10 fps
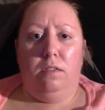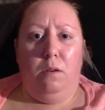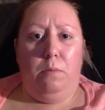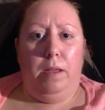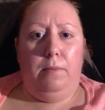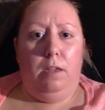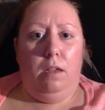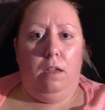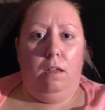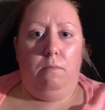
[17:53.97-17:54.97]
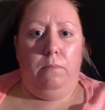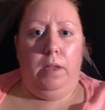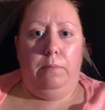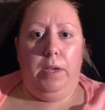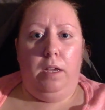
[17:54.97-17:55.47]
so maybe
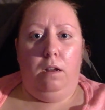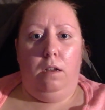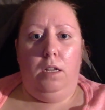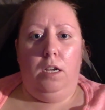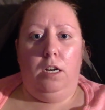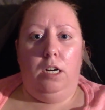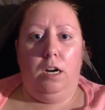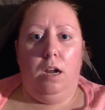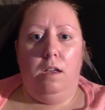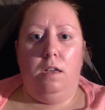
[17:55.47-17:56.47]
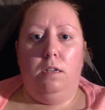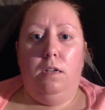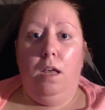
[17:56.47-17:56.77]
me being on here and